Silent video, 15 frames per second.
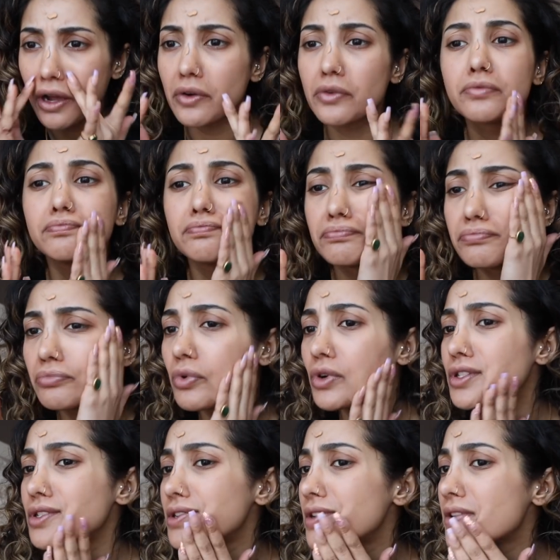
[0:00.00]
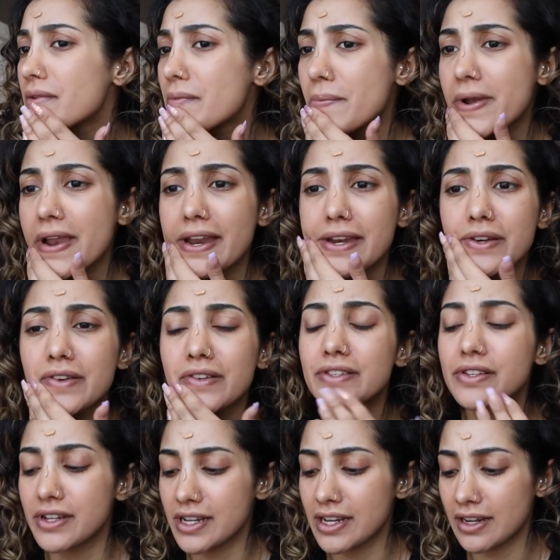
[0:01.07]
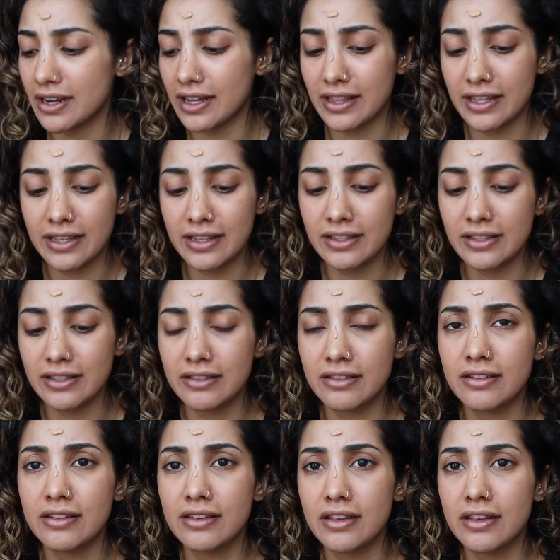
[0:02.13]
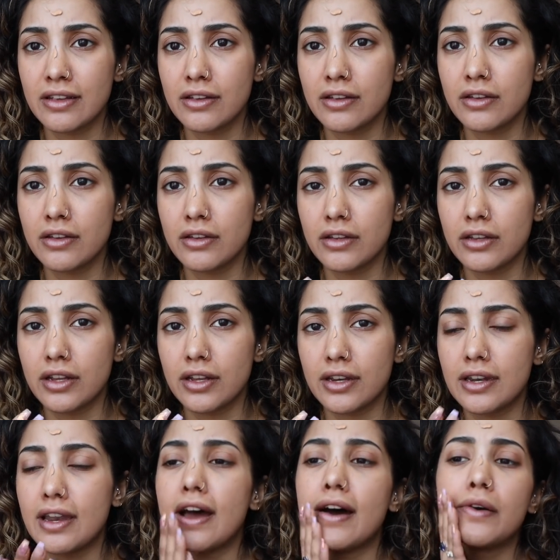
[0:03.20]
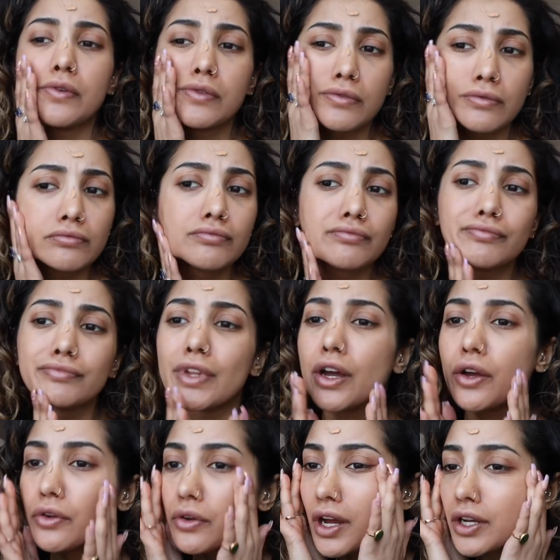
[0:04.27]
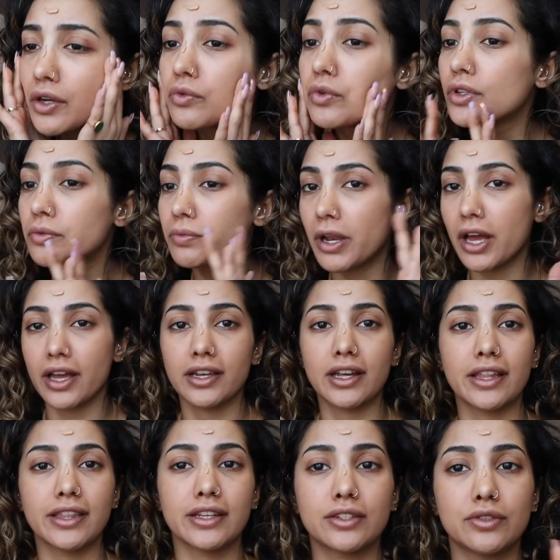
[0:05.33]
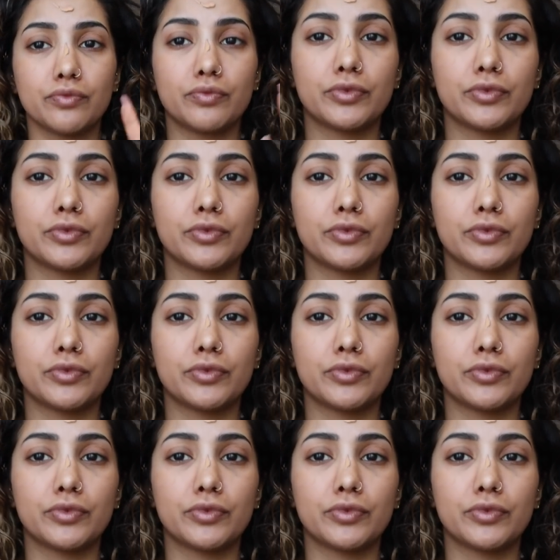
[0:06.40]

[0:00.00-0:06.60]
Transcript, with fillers: I wasn't planning on doing it like this. And now, no, I don't want to apply it like this.